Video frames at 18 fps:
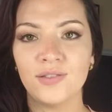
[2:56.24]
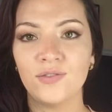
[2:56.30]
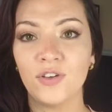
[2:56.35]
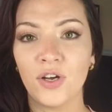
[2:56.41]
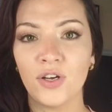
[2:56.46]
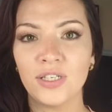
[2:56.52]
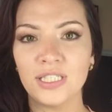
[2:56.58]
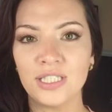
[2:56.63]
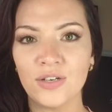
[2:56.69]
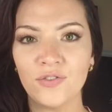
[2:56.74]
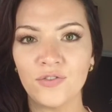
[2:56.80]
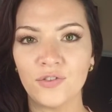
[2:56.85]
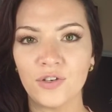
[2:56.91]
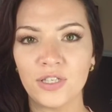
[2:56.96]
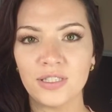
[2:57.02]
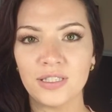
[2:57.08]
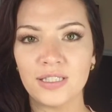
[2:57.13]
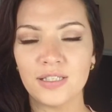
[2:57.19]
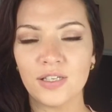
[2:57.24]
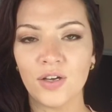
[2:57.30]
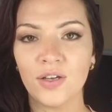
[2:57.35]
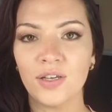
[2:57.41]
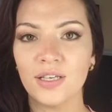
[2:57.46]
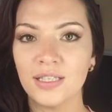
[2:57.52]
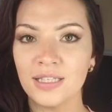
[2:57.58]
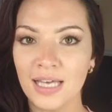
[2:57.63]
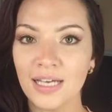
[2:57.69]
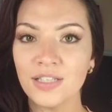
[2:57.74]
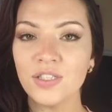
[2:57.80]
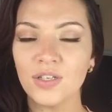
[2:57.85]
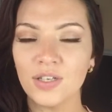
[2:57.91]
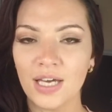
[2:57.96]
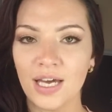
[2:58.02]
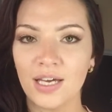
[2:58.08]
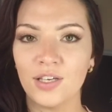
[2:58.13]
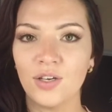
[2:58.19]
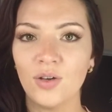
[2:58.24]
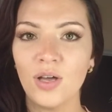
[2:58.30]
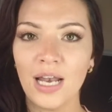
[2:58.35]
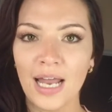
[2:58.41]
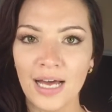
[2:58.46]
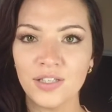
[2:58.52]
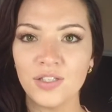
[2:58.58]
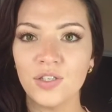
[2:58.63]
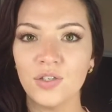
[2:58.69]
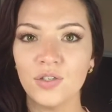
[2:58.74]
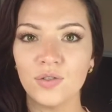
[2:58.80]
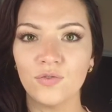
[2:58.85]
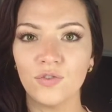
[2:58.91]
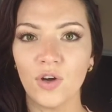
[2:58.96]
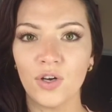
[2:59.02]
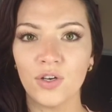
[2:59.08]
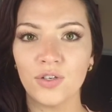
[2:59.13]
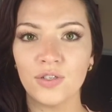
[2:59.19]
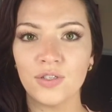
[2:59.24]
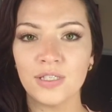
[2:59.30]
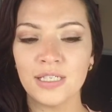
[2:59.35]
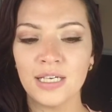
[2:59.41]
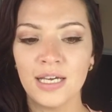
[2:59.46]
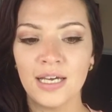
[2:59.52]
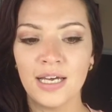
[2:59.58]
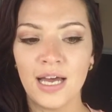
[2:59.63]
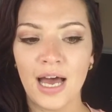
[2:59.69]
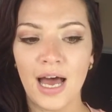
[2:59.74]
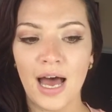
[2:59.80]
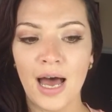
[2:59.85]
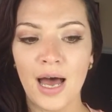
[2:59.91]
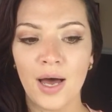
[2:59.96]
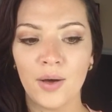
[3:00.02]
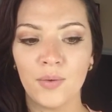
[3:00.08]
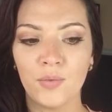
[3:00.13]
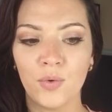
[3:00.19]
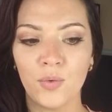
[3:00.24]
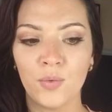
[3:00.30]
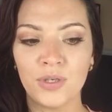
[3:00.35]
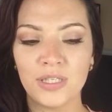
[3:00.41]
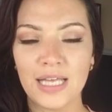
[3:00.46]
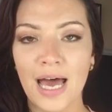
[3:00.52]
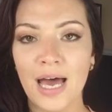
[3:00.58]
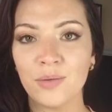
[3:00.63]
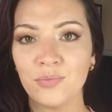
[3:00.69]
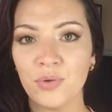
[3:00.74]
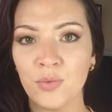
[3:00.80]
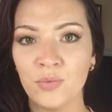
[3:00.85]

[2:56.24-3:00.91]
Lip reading: very different. So that's okay. You're allowed to use photos without